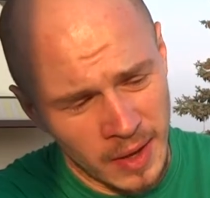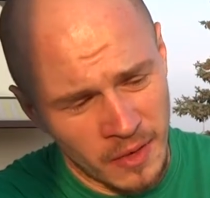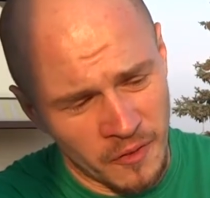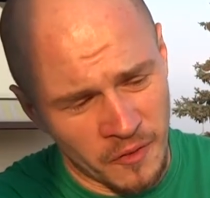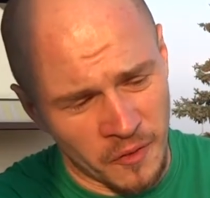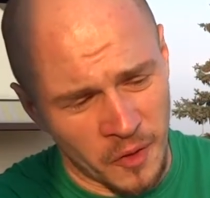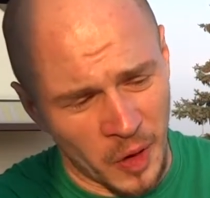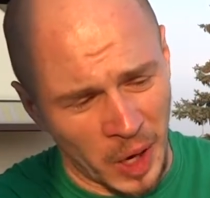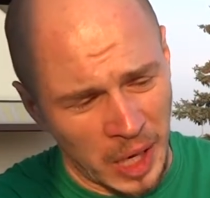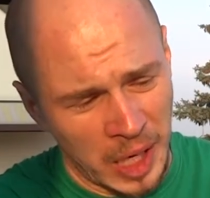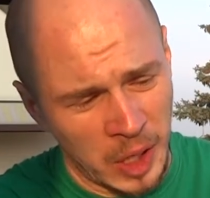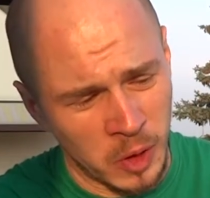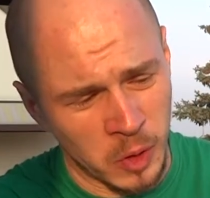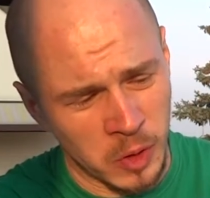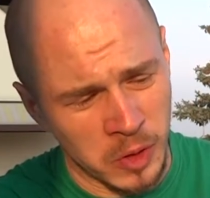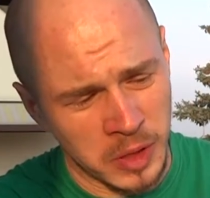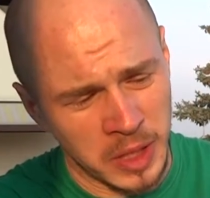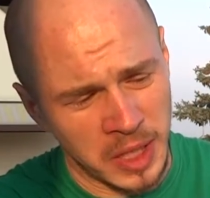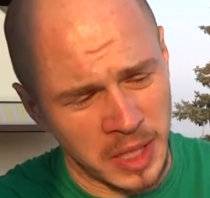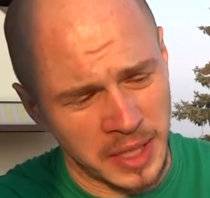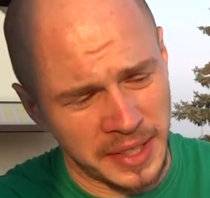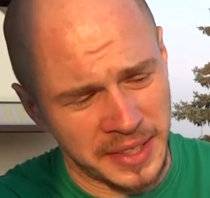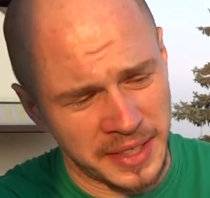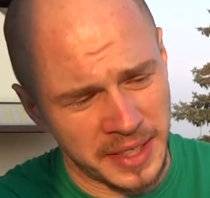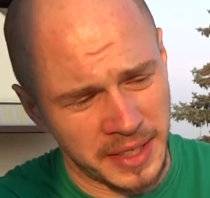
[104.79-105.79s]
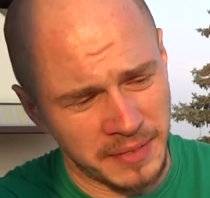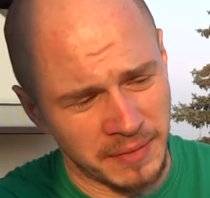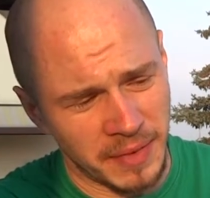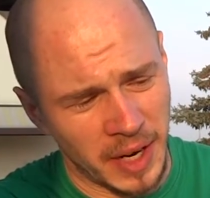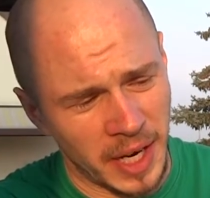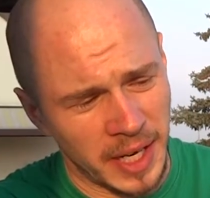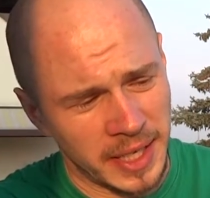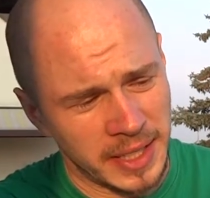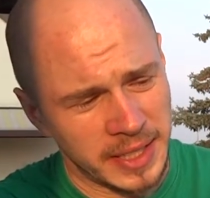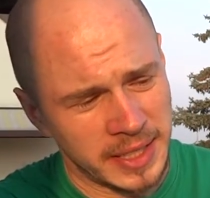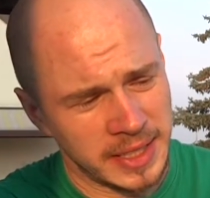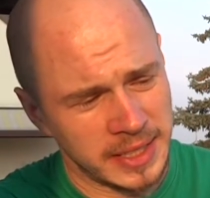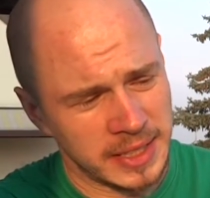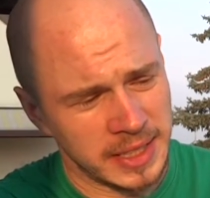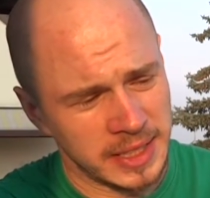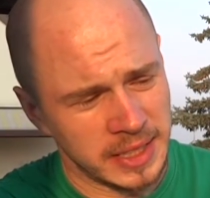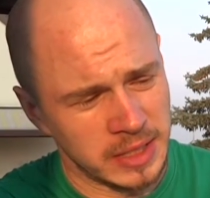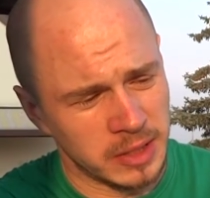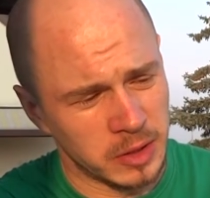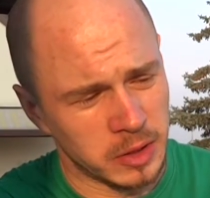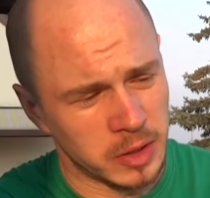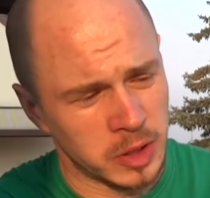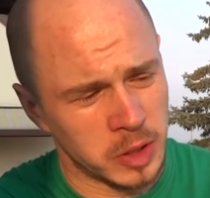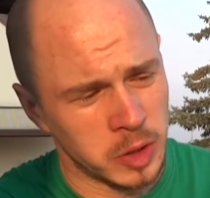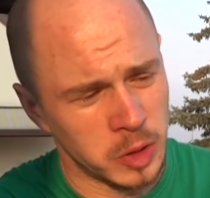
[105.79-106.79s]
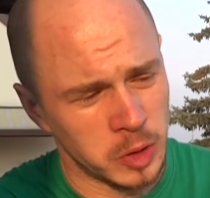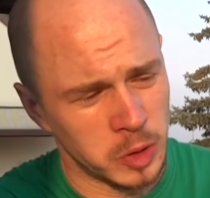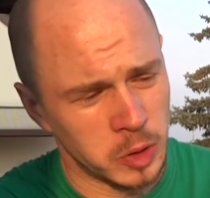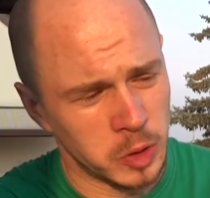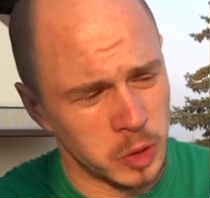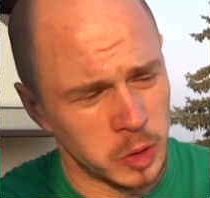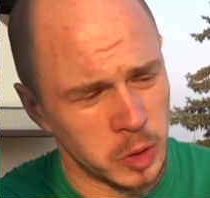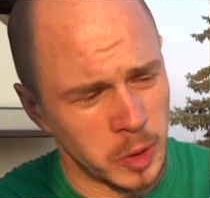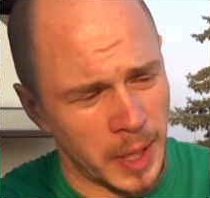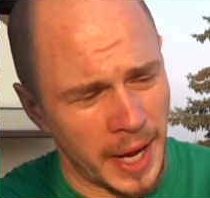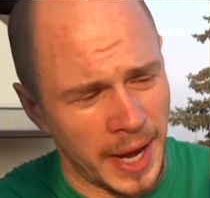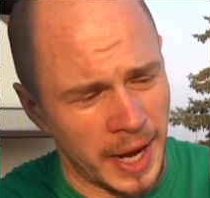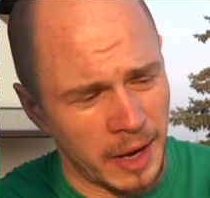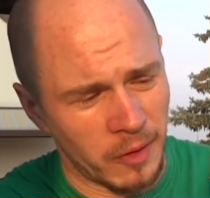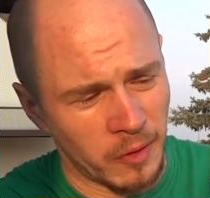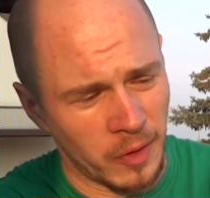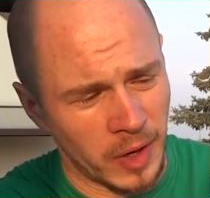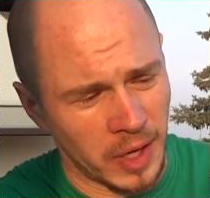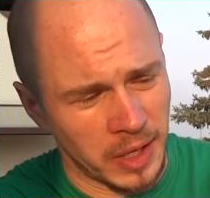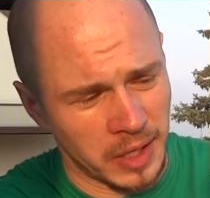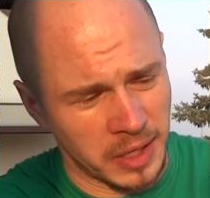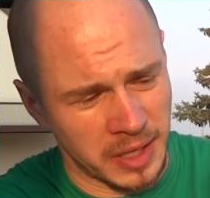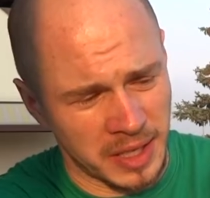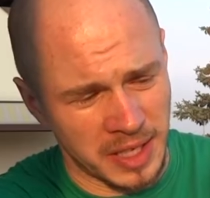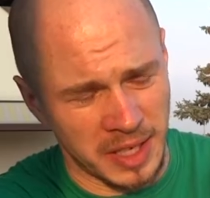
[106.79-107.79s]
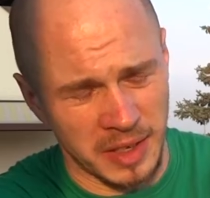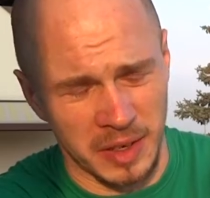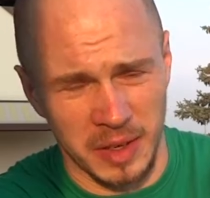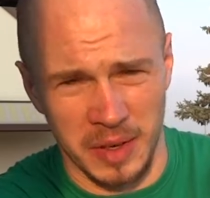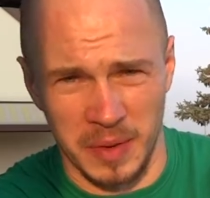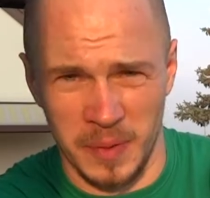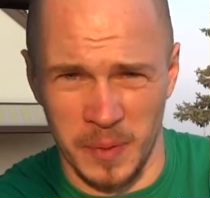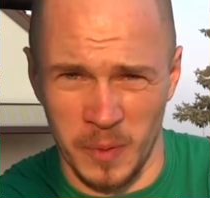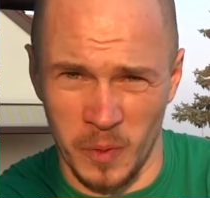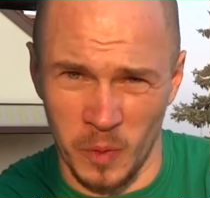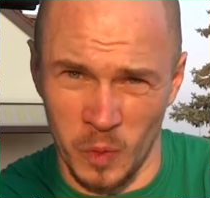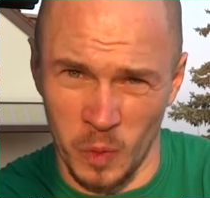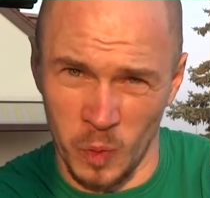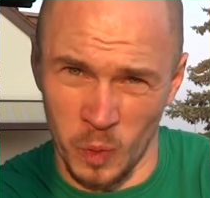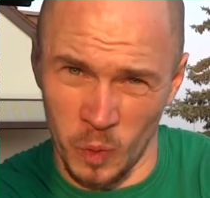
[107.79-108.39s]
Franconia is divided into 2 areas, the